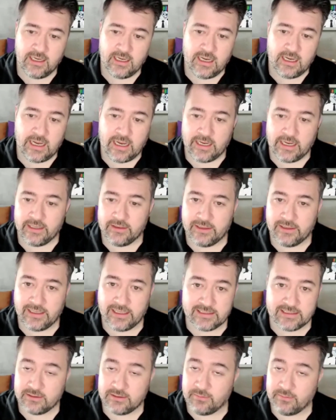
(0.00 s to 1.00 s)
And
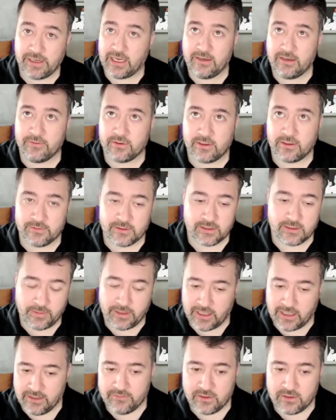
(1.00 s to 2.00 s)
it's the behavior of it. The
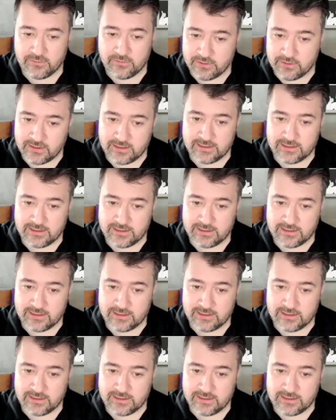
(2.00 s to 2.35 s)
behavior of it,